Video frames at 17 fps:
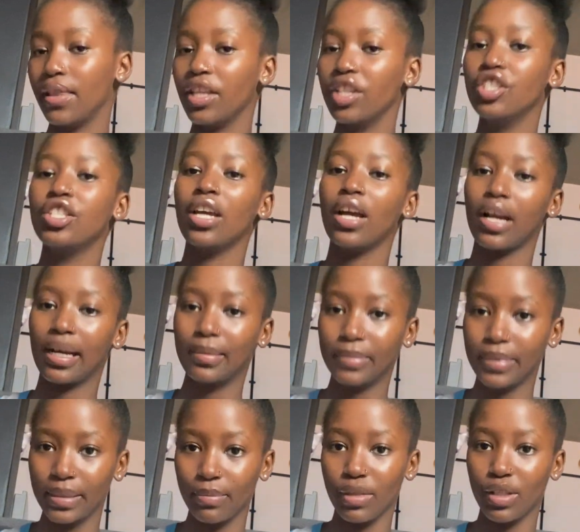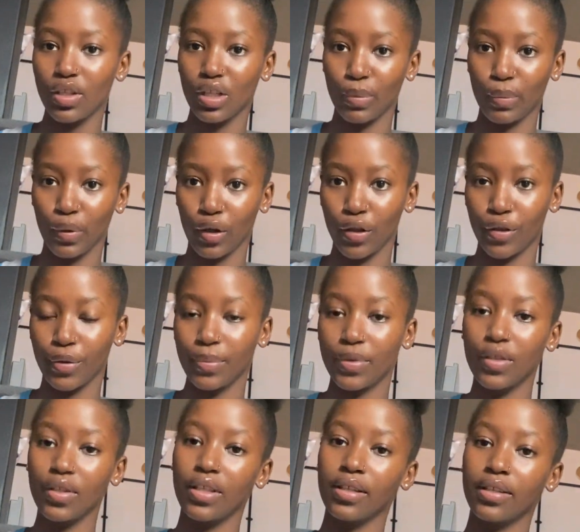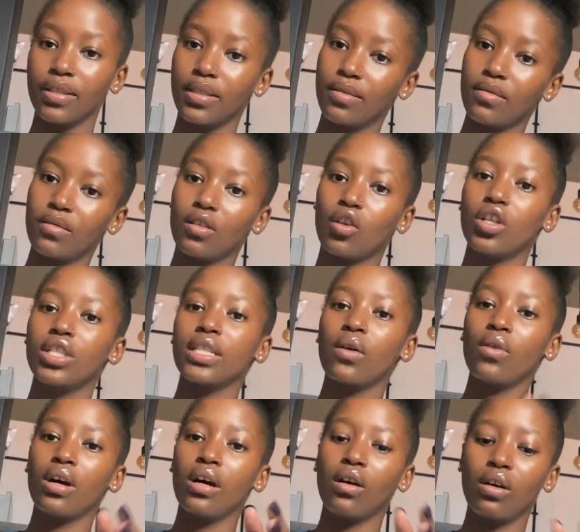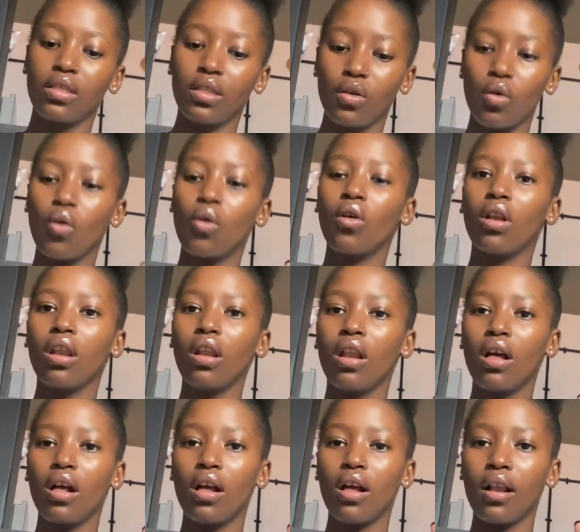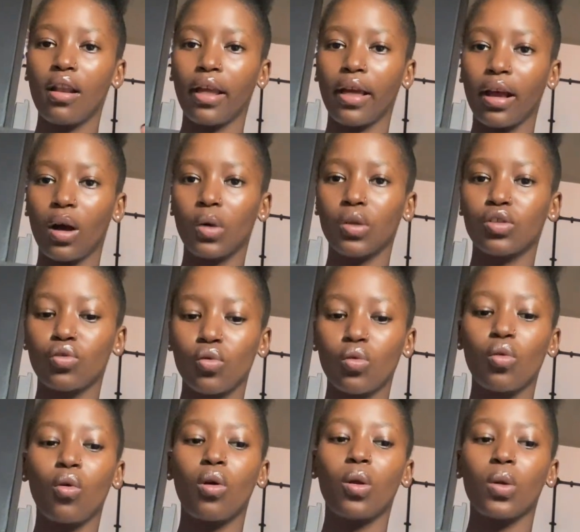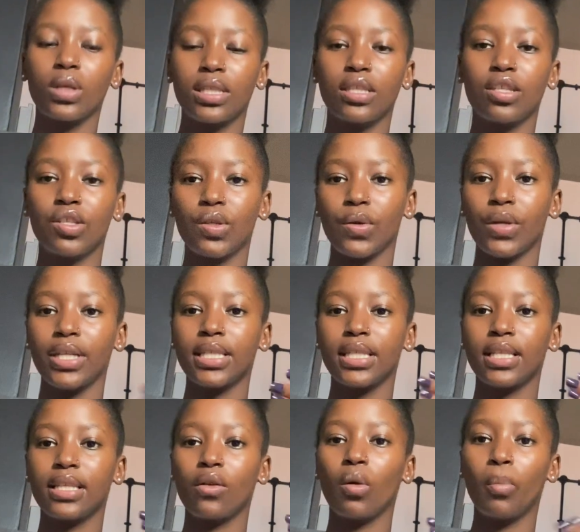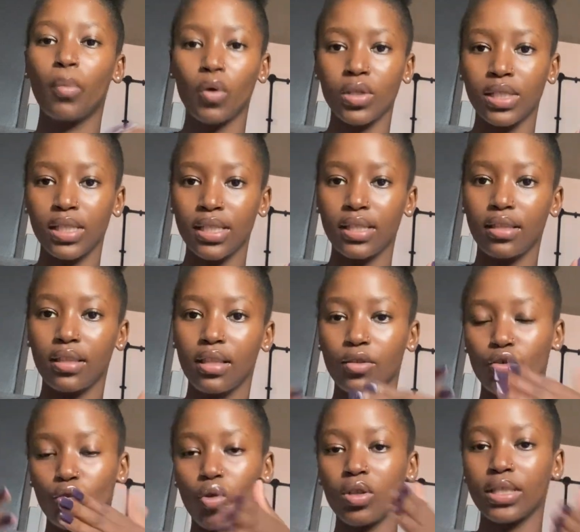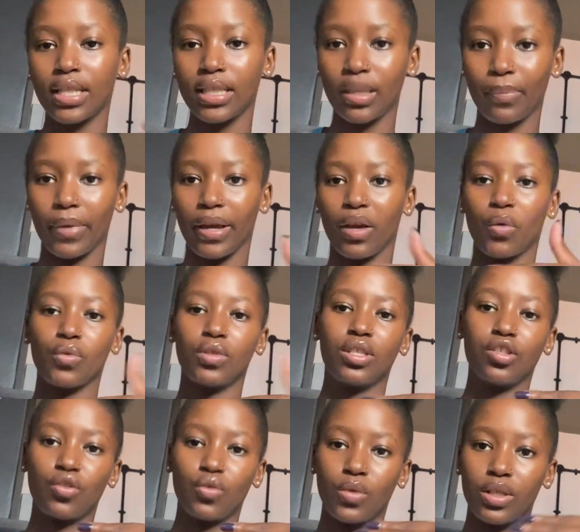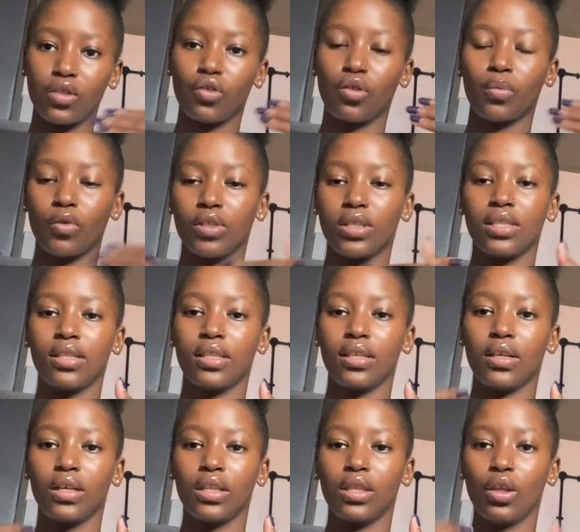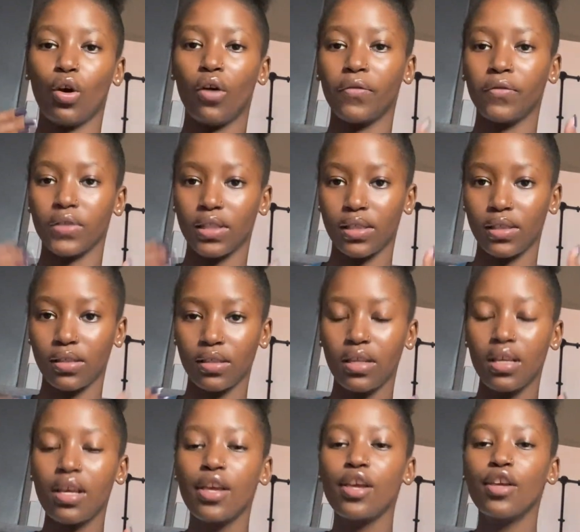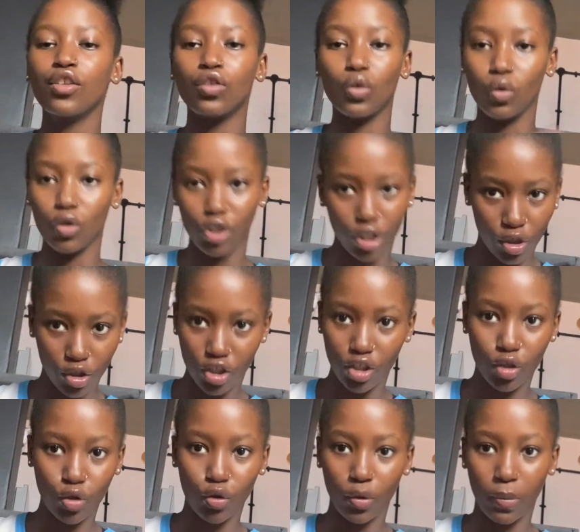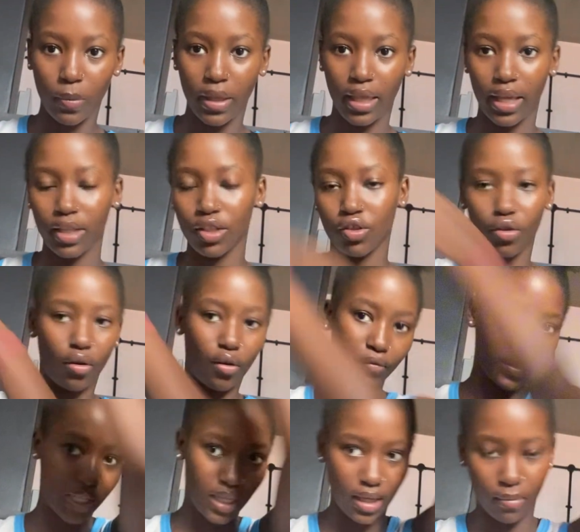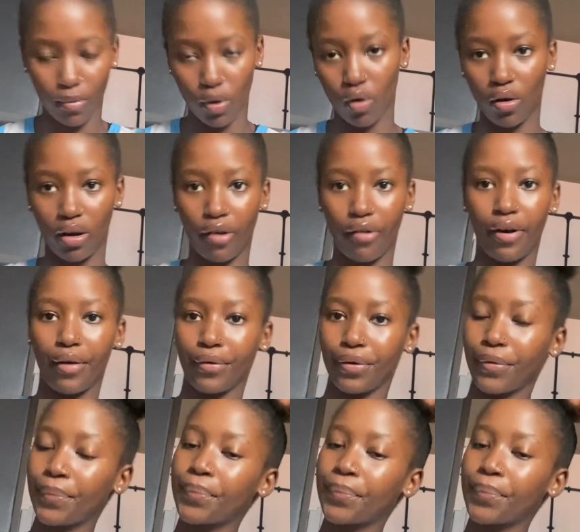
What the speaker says: Then she accompanied me to the bathroom, because our school hall was situated opposite, the doors at the back were situated opposite the office. So she just took me there instead of taking me all around.